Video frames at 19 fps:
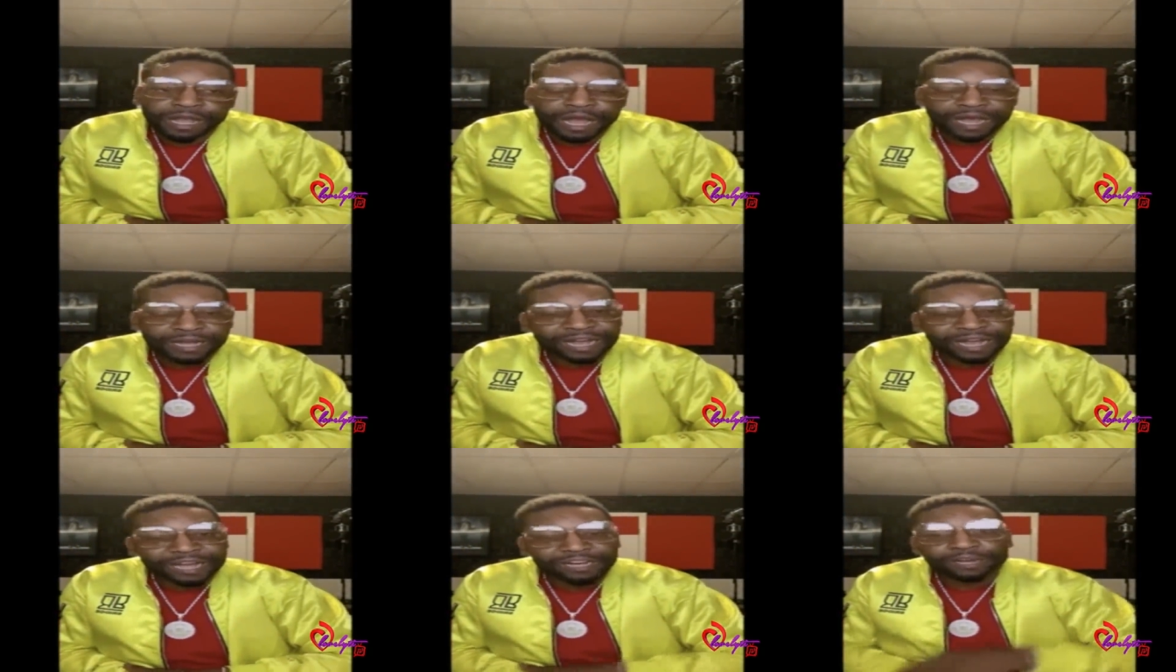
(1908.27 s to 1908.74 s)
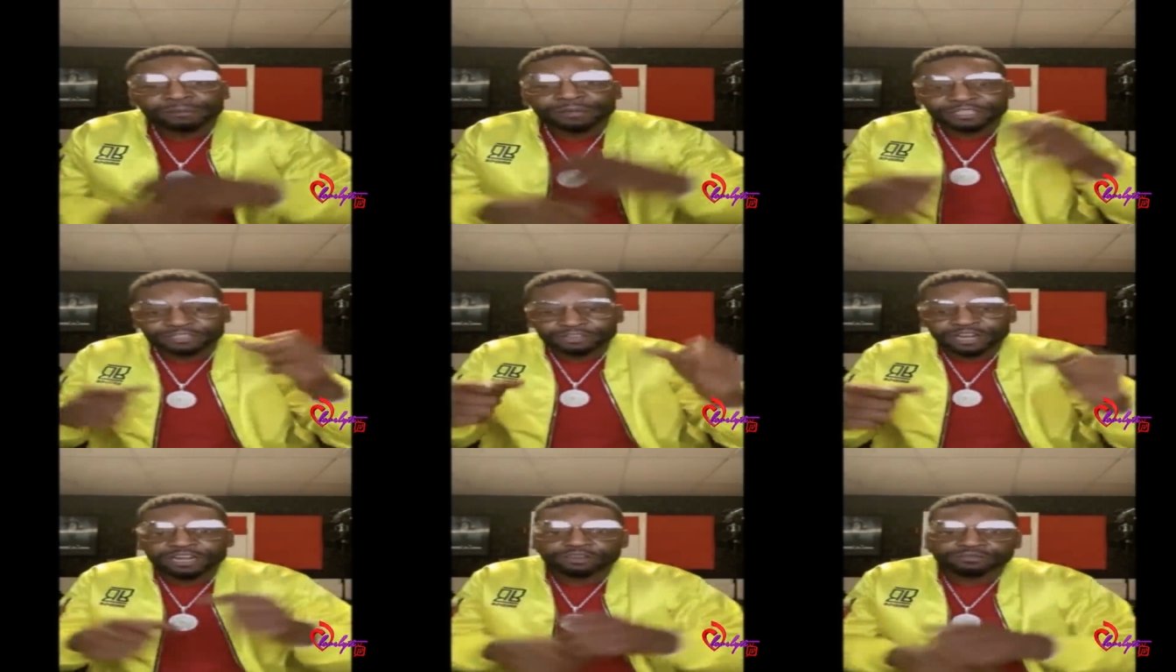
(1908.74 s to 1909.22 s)
I got up, I
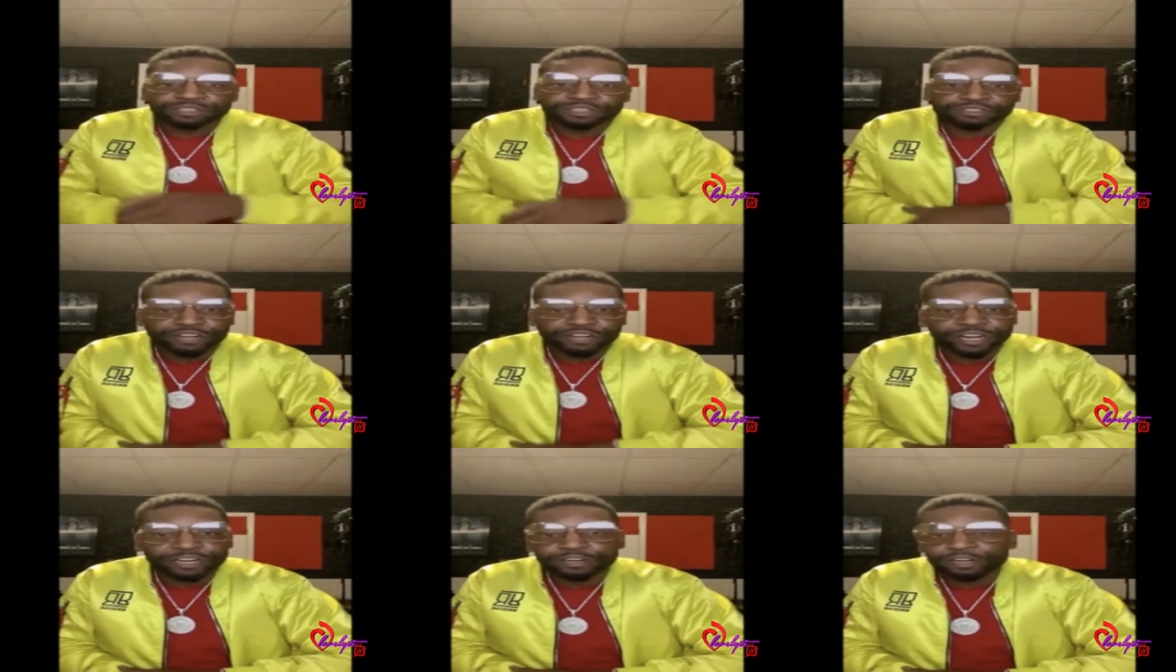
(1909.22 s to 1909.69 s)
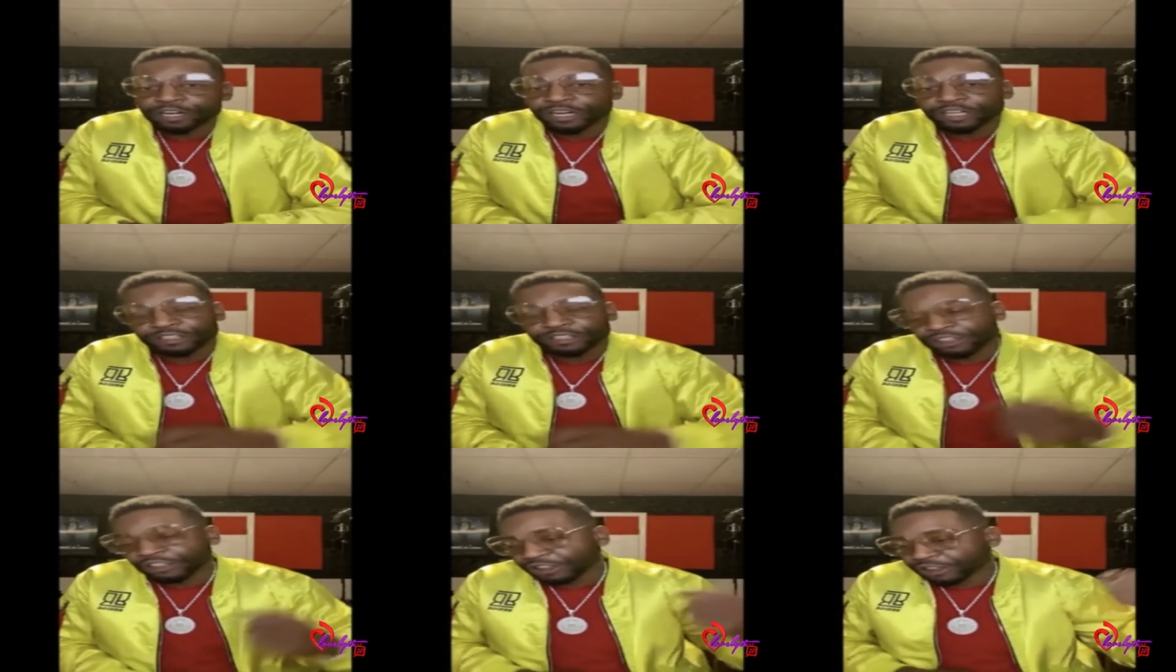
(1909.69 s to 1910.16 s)
tried to restrain her,
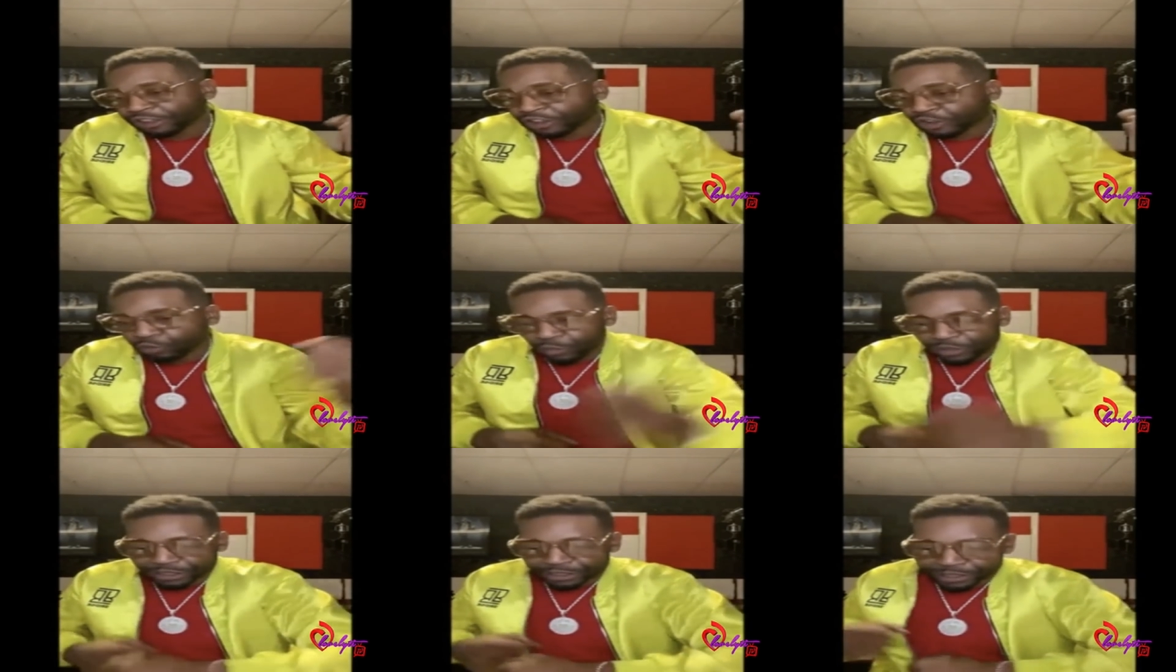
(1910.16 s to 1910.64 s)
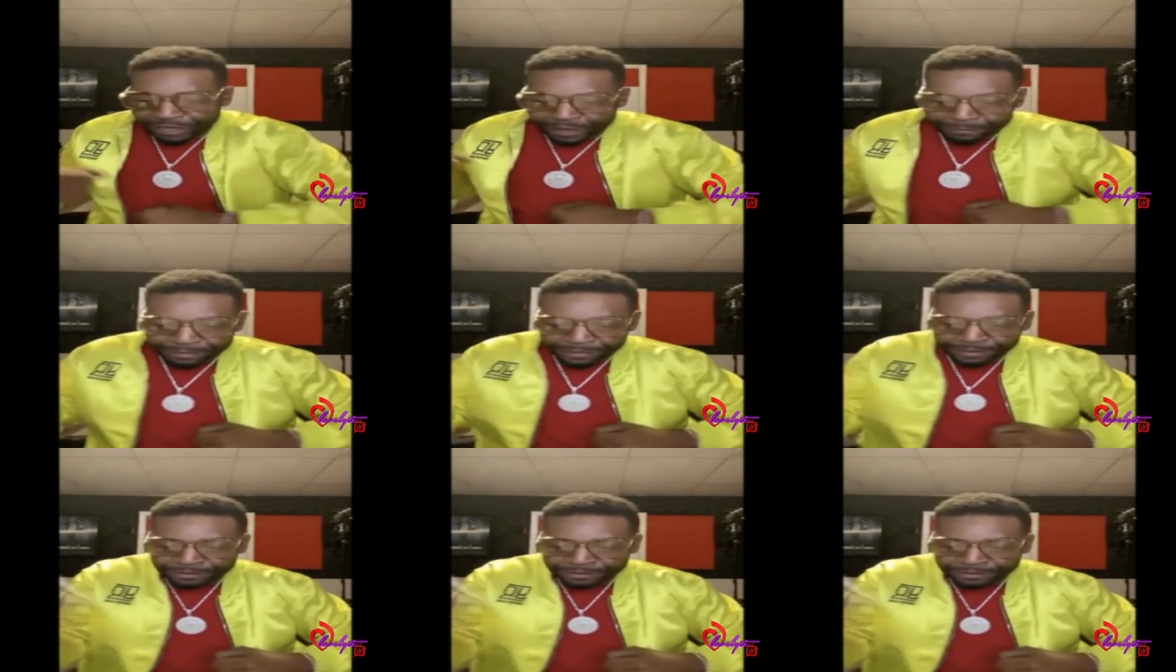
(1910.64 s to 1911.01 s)
and she's just swinging at me.